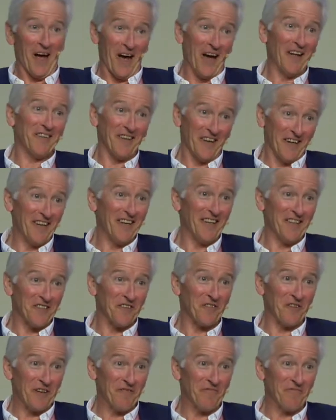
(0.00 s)
I studied
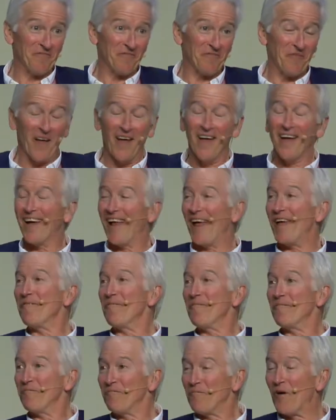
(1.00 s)
history. I
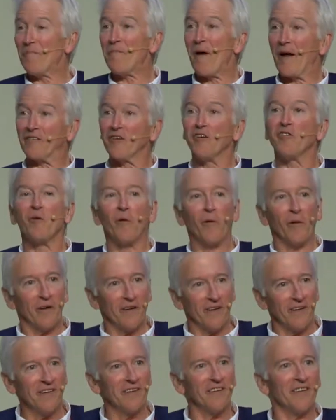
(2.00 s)
went back to
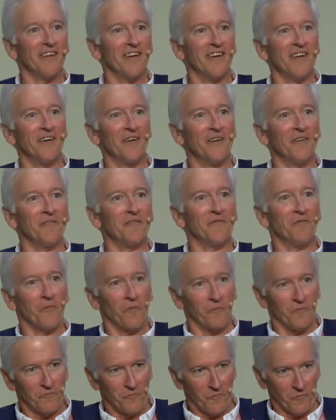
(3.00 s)
Jordan,
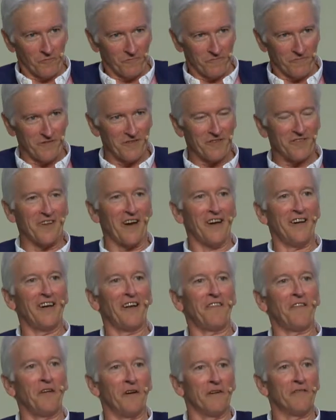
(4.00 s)
studied
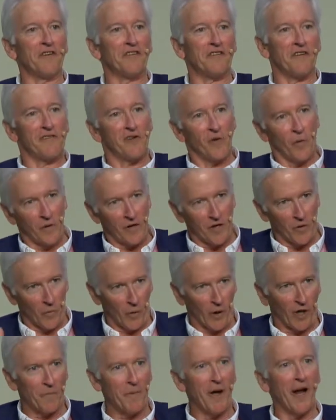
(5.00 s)
at the University of Jordan to
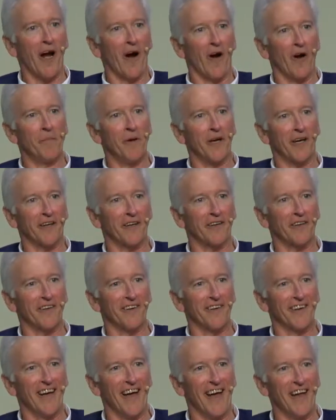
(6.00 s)
work on my Arabic
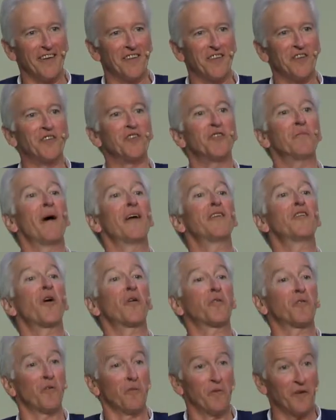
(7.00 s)
and to do my
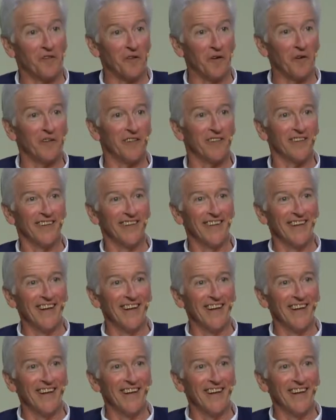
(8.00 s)
doctoral research.